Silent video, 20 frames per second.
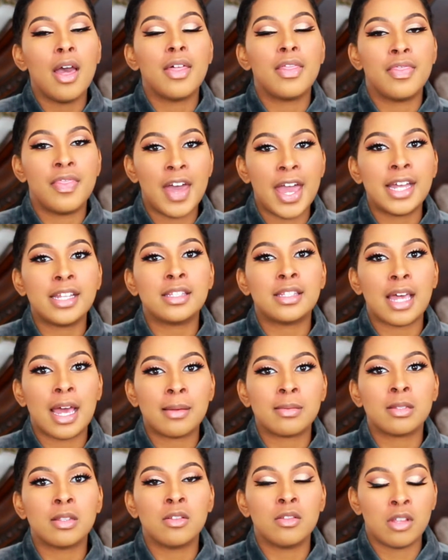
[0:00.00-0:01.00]
That's
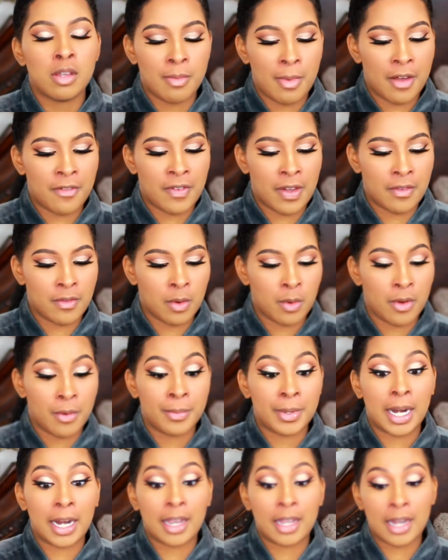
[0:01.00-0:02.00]
absolutely my favorite one,
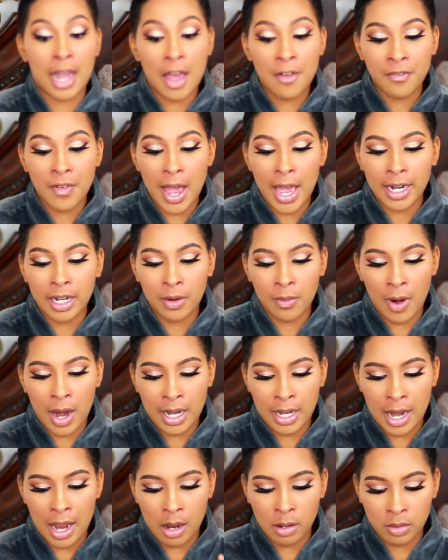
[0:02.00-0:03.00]
but I cannot find it right
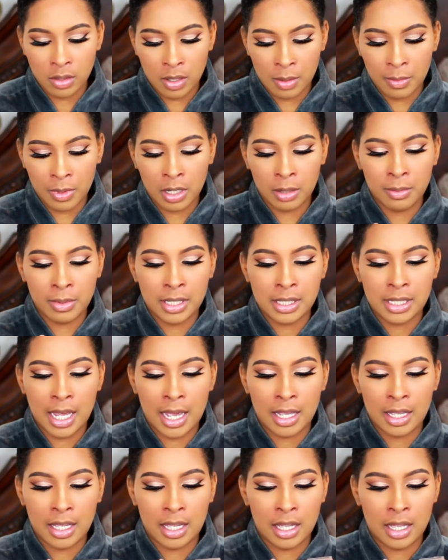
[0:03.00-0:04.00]
now, so I'm going to be
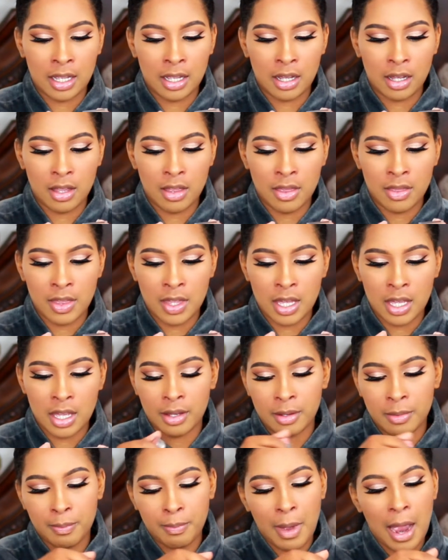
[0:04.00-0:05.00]
taking the
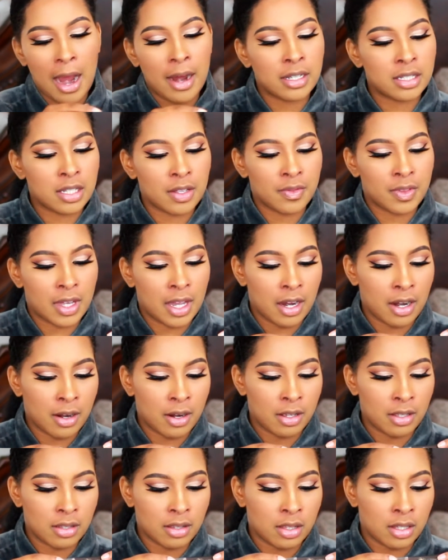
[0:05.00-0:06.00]
Pirates of the
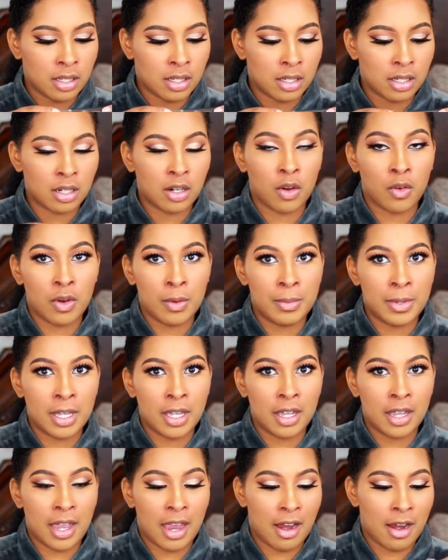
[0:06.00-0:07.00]

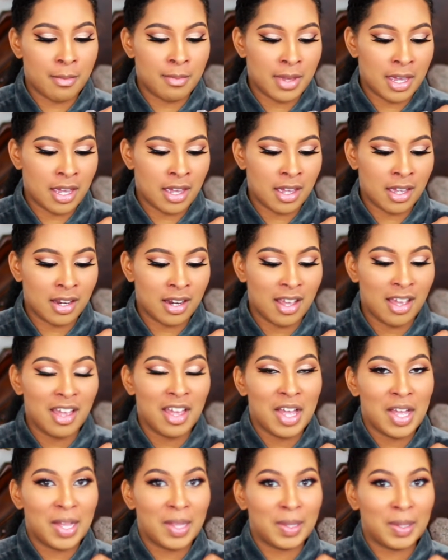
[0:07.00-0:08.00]
Caribbean
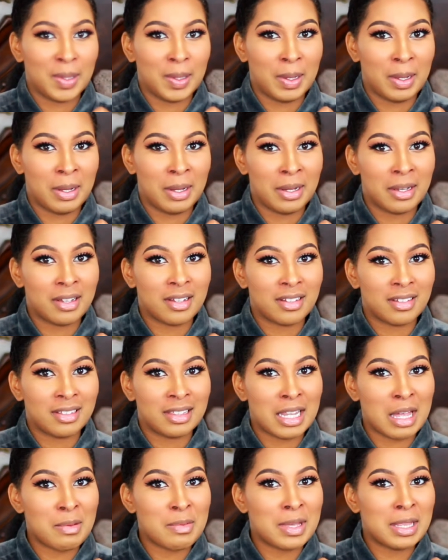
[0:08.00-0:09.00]
look.
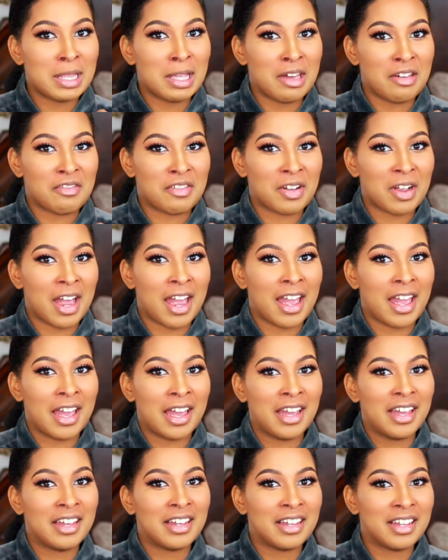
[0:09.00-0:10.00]
Let me live,
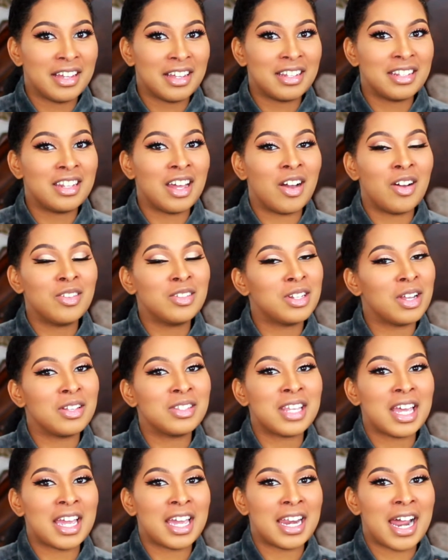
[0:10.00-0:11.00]
okay? Don't
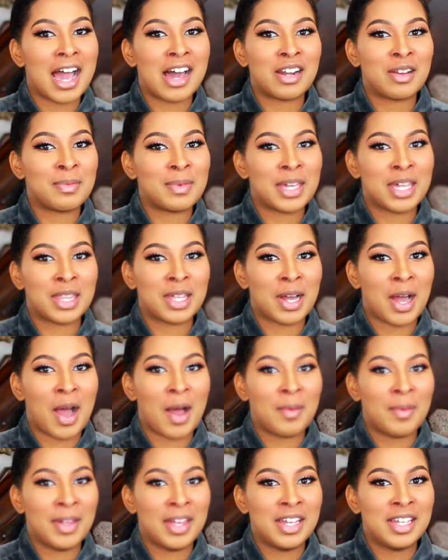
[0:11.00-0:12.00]
take it out on me in the
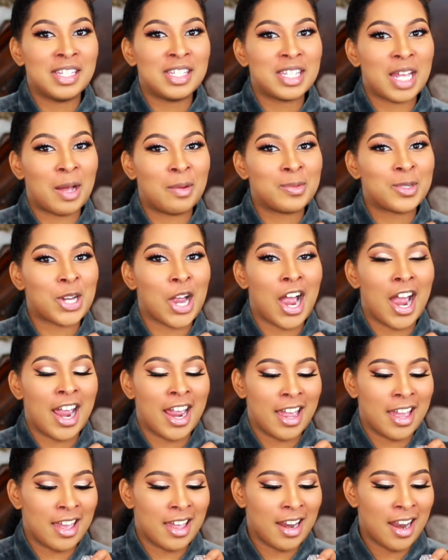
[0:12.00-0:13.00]
comments. I'm
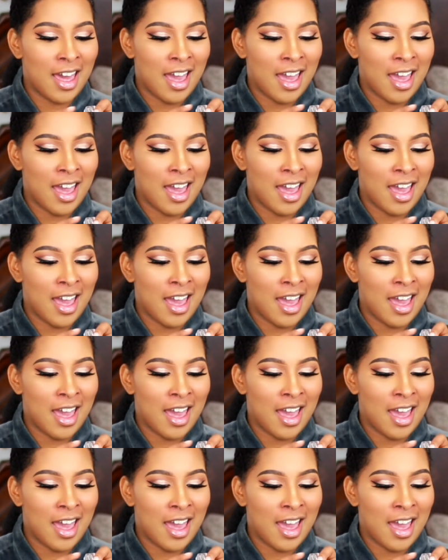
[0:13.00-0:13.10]
trying.